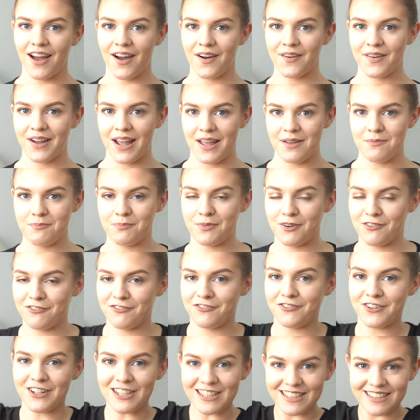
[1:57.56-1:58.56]
Okay,
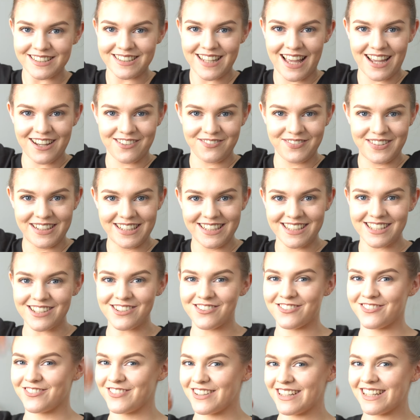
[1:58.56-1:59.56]
but first segment,
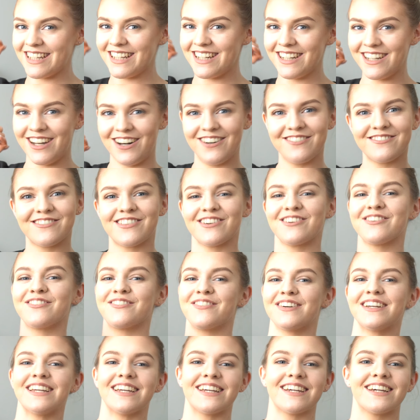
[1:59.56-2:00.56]
win of the
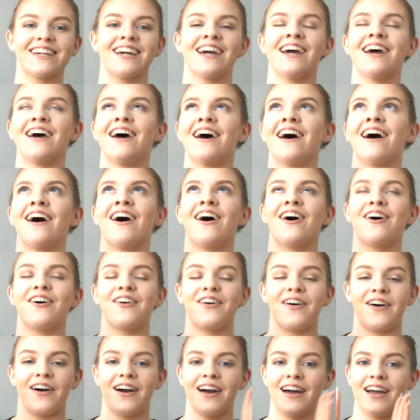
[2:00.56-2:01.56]
week.
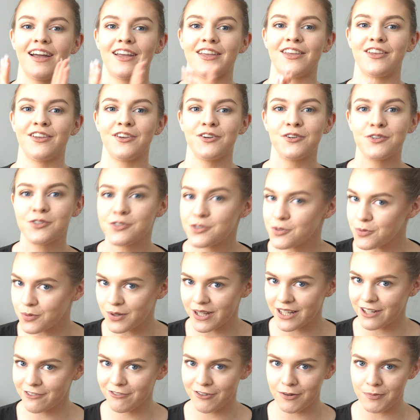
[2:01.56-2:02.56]
Oh, a huge
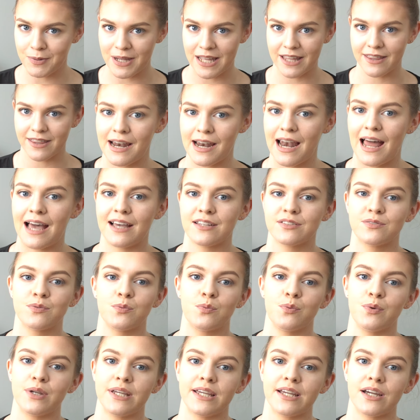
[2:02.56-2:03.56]
win for me last
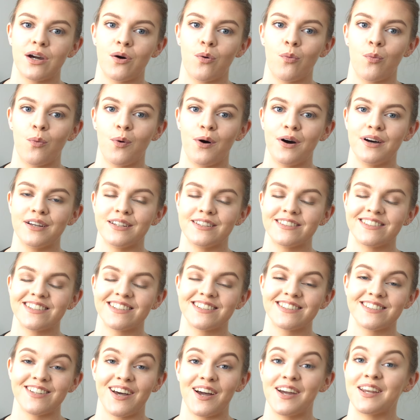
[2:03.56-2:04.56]
week was
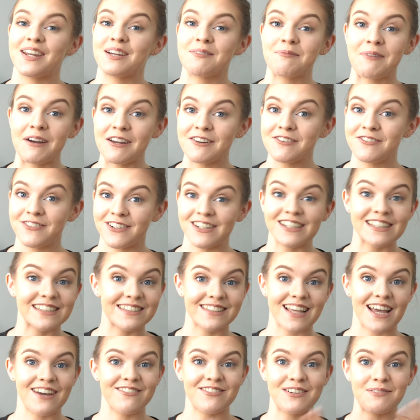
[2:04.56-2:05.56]
signing my
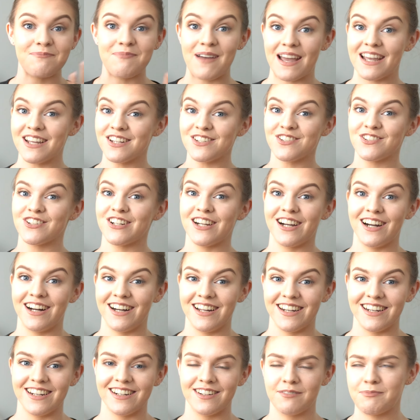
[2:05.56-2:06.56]
first ever
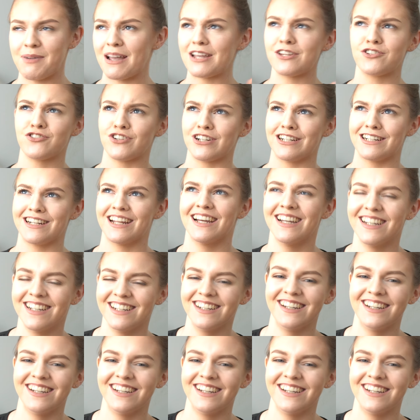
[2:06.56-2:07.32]
patron.